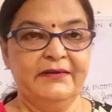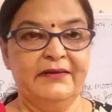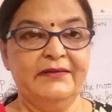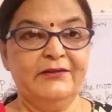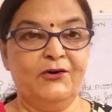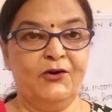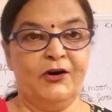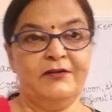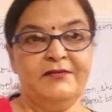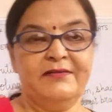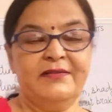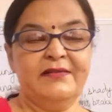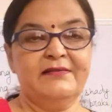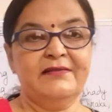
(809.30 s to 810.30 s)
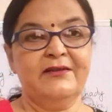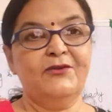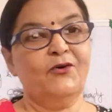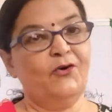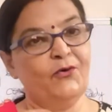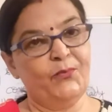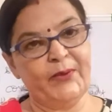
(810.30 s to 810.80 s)
in the hot season
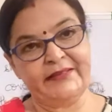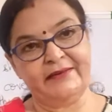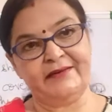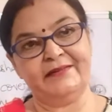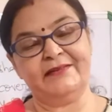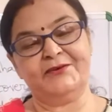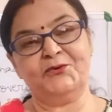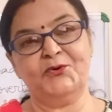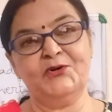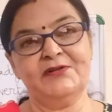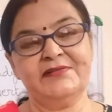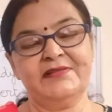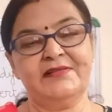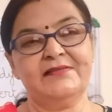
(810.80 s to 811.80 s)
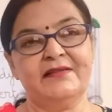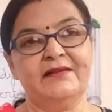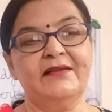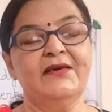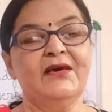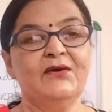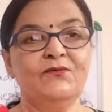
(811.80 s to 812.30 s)
or whether in the cold
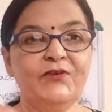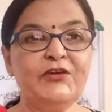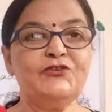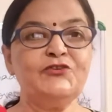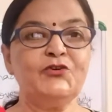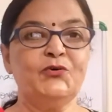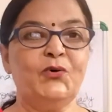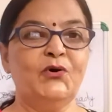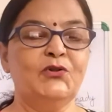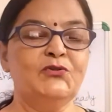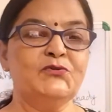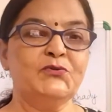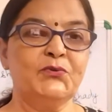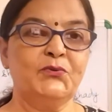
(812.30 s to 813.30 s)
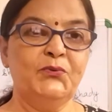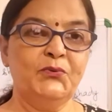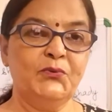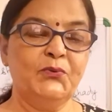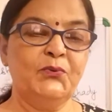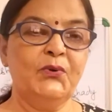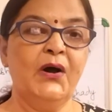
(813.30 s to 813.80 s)
season, we should also
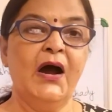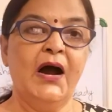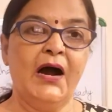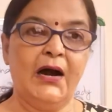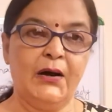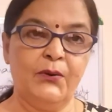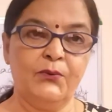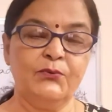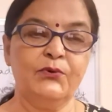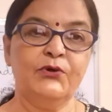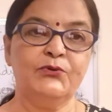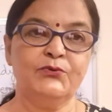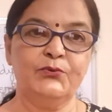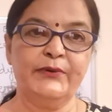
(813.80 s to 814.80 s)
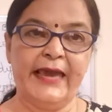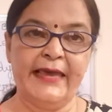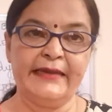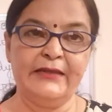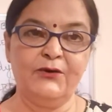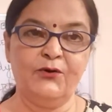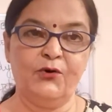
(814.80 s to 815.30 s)
know how to
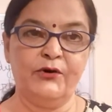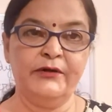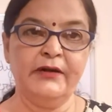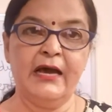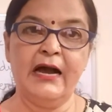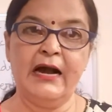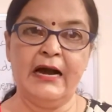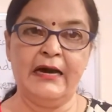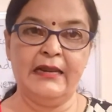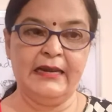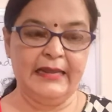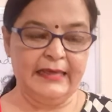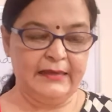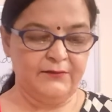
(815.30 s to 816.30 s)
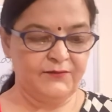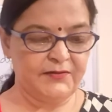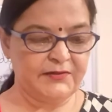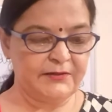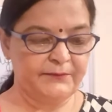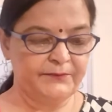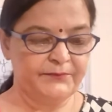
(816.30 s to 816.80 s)
carry on our lives.